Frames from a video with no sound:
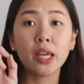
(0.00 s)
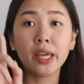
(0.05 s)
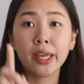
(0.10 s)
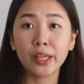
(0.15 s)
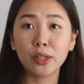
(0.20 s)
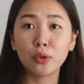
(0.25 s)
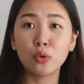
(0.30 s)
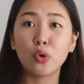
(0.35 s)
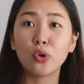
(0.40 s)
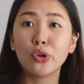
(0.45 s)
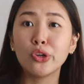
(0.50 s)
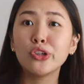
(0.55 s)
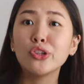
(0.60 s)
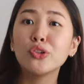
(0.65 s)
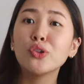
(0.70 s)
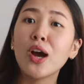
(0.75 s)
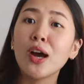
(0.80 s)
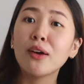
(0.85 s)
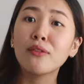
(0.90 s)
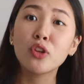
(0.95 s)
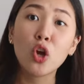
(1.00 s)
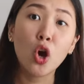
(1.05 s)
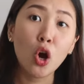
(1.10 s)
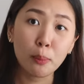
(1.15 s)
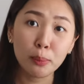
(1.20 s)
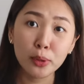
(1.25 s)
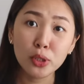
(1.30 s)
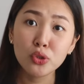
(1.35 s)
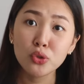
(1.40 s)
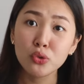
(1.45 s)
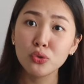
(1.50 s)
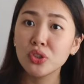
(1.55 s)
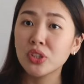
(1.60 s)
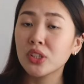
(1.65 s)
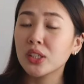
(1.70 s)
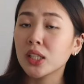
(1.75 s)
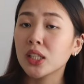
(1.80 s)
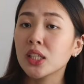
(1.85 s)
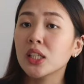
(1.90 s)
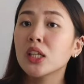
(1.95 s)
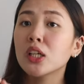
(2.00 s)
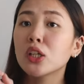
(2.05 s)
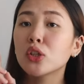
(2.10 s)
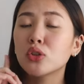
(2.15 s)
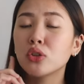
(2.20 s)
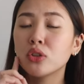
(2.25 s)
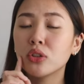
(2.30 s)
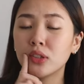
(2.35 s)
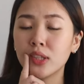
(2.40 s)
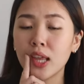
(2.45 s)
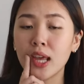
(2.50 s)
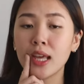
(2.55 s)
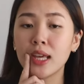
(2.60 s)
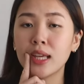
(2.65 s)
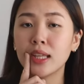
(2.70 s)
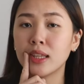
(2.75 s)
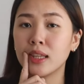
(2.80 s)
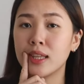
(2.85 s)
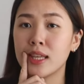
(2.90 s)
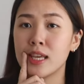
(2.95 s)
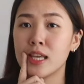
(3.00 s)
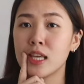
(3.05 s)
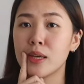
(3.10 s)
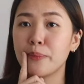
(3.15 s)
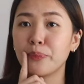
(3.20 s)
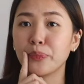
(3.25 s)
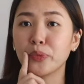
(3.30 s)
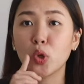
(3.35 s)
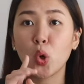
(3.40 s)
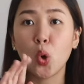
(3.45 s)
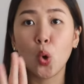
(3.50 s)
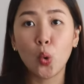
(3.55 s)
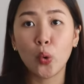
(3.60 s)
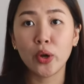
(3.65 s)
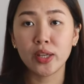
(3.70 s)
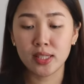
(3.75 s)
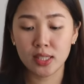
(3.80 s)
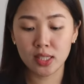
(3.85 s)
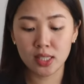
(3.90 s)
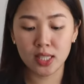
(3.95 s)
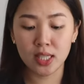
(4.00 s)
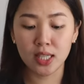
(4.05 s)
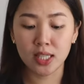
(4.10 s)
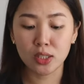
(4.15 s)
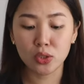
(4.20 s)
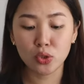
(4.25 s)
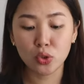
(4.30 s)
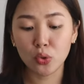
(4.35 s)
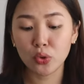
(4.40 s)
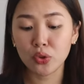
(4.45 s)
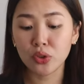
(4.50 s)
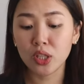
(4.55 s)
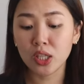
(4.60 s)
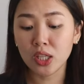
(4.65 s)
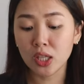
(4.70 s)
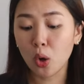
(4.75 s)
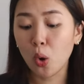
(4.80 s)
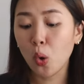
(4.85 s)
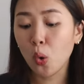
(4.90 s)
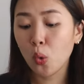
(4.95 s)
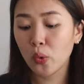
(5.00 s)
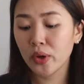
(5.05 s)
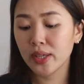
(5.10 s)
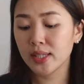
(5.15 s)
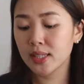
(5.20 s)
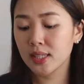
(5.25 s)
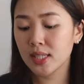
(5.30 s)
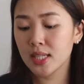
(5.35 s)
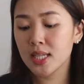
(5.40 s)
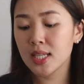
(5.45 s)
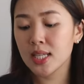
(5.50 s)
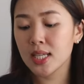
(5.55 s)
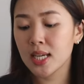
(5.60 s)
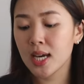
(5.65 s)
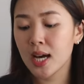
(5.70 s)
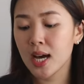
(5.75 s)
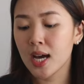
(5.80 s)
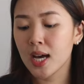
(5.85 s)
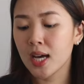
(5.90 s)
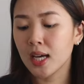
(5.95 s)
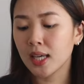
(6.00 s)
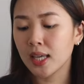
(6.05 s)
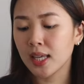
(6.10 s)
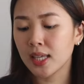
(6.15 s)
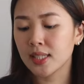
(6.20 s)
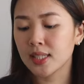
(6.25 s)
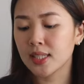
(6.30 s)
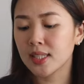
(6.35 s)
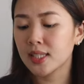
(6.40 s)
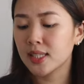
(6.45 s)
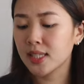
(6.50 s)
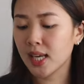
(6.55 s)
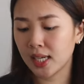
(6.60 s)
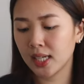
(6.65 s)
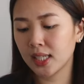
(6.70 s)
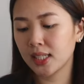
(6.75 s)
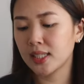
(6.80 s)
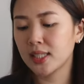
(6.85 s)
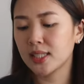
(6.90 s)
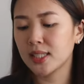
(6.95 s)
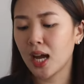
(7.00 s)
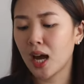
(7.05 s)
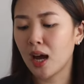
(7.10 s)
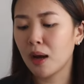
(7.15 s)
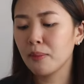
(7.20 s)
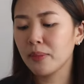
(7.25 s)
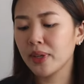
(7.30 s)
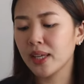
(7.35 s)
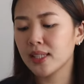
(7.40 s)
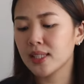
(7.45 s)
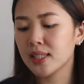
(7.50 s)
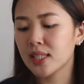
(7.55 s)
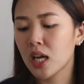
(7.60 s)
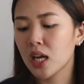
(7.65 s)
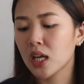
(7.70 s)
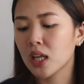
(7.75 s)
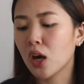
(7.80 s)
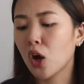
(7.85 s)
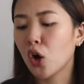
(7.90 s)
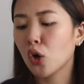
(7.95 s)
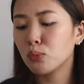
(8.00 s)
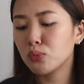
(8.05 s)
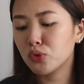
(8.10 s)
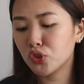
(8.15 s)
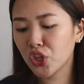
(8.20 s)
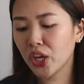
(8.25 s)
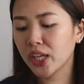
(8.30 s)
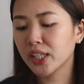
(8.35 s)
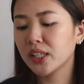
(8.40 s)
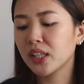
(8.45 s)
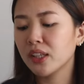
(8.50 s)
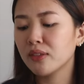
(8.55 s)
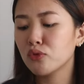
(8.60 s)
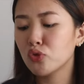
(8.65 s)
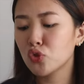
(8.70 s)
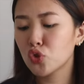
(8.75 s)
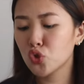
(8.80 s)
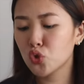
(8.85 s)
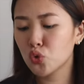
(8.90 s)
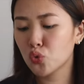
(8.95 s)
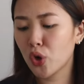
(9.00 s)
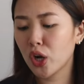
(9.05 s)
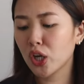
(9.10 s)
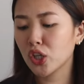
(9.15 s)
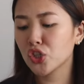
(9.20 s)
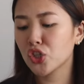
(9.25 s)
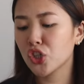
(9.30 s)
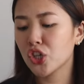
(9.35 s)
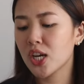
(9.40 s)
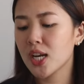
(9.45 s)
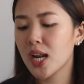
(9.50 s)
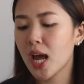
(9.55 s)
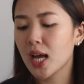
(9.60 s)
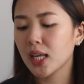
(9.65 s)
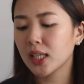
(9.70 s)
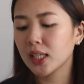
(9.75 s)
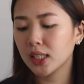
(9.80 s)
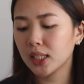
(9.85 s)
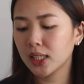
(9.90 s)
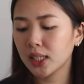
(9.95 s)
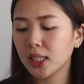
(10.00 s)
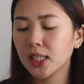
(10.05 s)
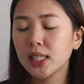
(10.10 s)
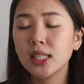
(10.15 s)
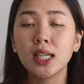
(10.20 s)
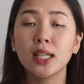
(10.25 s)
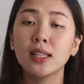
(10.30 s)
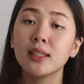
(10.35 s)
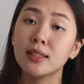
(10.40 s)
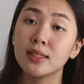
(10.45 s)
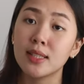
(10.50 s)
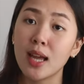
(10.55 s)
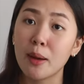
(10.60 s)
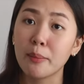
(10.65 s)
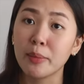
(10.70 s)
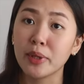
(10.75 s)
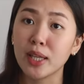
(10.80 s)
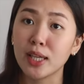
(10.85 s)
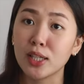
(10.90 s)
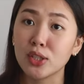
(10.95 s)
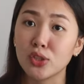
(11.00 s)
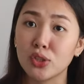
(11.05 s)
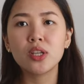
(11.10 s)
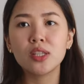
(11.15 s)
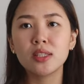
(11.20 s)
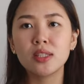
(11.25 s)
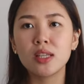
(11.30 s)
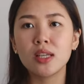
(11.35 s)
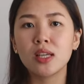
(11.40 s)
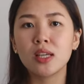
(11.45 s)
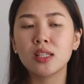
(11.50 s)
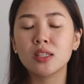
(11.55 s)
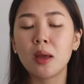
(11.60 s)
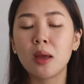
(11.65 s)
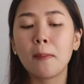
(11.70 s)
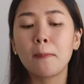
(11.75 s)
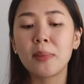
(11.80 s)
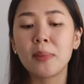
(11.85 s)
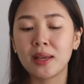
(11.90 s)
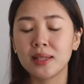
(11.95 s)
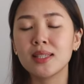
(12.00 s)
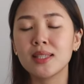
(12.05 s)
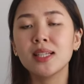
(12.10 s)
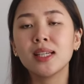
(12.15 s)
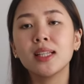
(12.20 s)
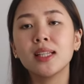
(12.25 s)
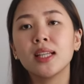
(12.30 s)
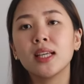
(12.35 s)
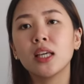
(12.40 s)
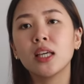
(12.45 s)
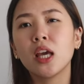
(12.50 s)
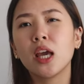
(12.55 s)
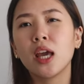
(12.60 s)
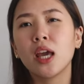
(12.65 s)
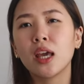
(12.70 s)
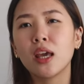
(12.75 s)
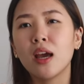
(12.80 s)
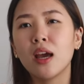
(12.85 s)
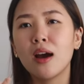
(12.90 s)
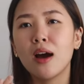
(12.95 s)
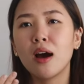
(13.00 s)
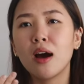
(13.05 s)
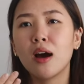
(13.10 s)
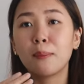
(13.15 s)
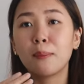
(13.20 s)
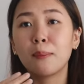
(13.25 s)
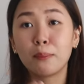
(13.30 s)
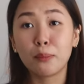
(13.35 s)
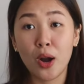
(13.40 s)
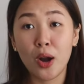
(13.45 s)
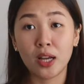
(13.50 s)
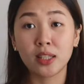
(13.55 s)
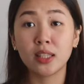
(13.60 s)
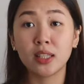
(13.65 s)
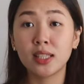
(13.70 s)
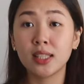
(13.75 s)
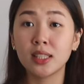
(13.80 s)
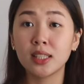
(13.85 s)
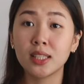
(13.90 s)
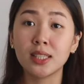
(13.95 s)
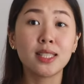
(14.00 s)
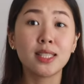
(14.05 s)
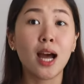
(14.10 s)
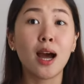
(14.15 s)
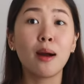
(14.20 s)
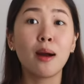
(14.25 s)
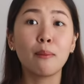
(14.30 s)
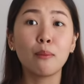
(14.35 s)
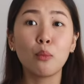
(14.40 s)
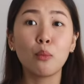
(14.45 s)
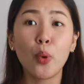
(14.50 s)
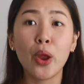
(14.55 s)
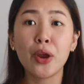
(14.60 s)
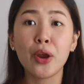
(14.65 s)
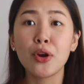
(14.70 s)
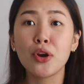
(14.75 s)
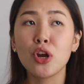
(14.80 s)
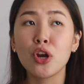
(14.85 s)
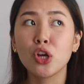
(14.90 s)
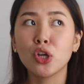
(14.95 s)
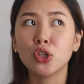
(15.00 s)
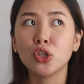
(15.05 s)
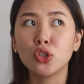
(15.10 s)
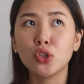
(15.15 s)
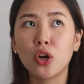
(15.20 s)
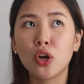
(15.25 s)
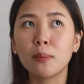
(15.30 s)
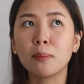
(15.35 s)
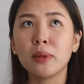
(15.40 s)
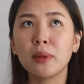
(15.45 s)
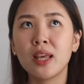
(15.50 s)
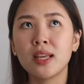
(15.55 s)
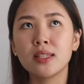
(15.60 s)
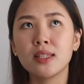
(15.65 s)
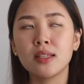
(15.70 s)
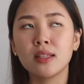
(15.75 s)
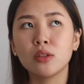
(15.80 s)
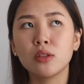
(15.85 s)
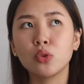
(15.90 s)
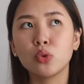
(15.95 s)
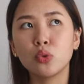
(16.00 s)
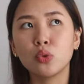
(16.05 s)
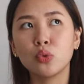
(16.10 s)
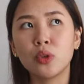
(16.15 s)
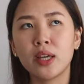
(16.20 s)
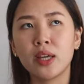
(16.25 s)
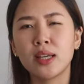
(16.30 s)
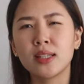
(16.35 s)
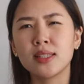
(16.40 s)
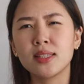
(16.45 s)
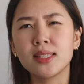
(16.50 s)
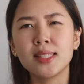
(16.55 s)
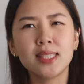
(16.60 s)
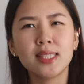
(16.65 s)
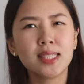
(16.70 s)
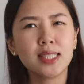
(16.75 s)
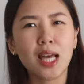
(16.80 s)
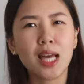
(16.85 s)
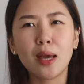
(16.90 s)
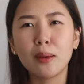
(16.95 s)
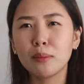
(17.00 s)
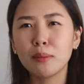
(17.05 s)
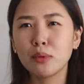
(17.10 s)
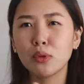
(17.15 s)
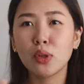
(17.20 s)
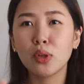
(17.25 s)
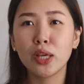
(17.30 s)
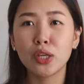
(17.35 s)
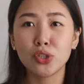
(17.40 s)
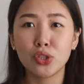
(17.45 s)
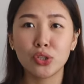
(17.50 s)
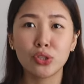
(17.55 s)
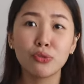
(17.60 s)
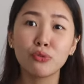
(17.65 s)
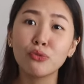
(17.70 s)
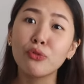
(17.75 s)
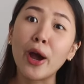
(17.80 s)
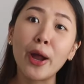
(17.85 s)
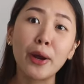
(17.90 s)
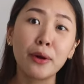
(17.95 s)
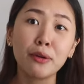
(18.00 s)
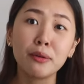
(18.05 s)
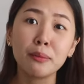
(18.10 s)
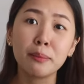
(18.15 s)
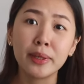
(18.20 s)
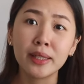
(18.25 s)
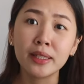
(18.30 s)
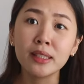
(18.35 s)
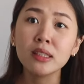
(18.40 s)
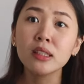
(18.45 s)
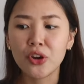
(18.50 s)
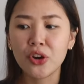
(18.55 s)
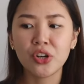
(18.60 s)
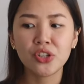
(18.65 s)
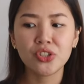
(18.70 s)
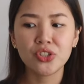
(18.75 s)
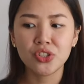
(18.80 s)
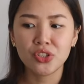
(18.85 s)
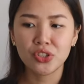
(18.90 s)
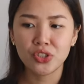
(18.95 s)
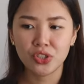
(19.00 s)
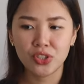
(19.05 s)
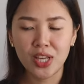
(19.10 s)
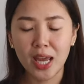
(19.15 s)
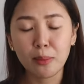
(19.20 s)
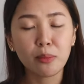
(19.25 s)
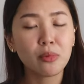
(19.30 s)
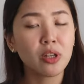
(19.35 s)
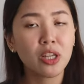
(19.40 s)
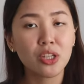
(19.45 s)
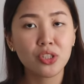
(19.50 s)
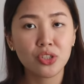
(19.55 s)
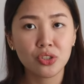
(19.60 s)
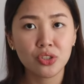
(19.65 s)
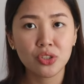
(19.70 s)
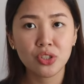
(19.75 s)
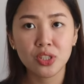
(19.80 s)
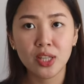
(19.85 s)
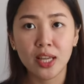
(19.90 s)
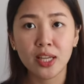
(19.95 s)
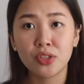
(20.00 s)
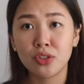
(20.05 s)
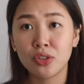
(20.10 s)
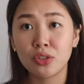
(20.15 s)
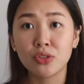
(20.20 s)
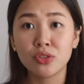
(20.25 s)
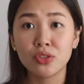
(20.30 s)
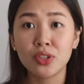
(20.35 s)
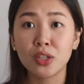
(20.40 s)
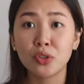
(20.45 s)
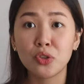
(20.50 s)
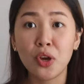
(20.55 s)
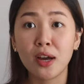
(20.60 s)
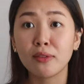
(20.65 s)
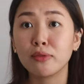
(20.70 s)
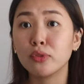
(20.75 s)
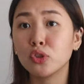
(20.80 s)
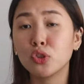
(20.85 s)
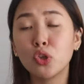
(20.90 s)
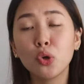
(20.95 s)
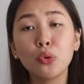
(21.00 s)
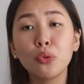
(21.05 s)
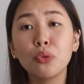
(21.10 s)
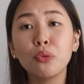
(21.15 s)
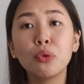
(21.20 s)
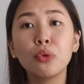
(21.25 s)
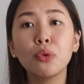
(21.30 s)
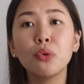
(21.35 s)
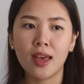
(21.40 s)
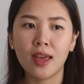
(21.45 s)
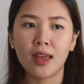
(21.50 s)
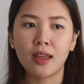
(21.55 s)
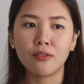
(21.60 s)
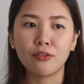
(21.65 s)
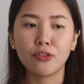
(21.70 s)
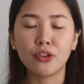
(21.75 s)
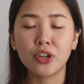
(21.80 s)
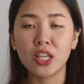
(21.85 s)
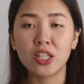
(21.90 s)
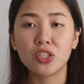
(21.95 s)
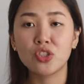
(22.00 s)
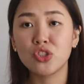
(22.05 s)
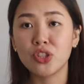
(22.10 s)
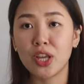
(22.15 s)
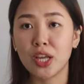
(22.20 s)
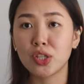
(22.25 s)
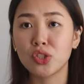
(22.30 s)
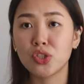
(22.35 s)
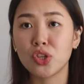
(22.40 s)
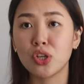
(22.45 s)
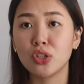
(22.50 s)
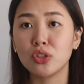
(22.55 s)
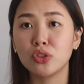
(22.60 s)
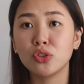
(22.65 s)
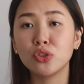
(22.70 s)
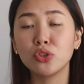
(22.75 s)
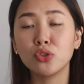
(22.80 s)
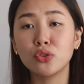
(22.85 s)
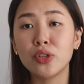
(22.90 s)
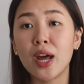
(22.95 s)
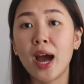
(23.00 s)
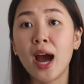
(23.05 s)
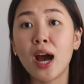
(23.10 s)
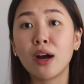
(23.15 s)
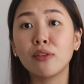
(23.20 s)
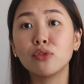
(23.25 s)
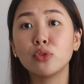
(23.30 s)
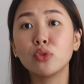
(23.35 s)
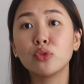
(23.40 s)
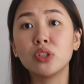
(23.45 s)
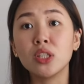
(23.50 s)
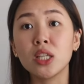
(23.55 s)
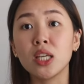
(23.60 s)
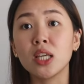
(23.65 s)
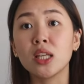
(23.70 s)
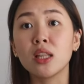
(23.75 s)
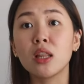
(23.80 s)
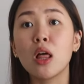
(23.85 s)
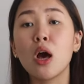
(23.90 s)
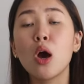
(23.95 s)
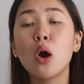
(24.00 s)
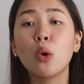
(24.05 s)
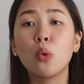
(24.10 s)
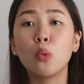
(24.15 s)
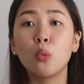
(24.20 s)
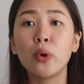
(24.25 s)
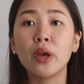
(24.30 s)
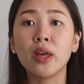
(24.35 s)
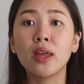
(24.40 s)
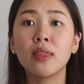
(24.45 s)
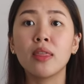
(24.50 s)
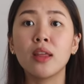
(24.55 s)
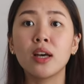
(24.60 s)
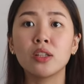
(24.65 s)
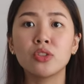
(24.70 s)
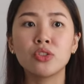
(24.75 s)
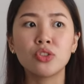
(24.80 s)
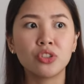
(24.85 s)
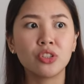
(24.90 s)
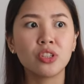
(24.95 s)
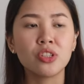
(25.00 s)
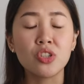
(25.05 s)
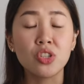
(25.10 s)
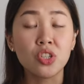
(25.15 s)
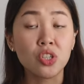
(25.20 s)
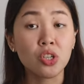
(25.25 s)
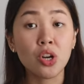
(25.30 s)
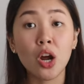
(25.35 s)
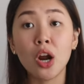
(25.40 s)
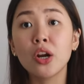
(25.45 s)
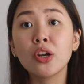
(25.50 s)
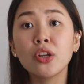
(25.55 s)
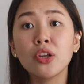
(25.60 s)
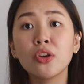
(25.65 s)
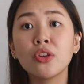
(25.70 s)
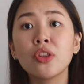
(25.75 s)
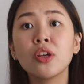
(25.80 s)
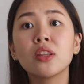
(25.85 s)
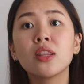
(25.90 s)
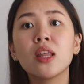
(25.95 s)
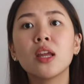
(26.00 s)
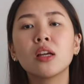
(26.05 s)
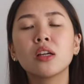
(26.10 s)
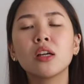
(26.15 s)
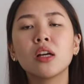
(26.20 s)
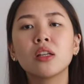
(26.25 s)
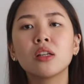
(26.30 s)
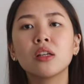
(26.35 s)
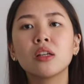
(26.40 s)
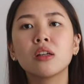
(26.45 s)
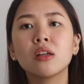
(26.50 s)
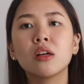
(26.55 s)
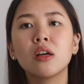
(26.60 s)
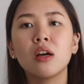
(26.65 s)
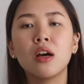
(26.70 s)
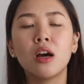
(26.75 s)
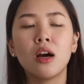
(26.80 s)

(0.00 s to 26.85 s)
in order to have the opportunity to take the OSCE. So the OSCE is the second exam. It's objective structured clinical examination. This is basically a practical exam where you are placed into a simulation environment. There are simulation stations that you have to go through, and for each station you'd have to deal with a certain scenario that they're gonna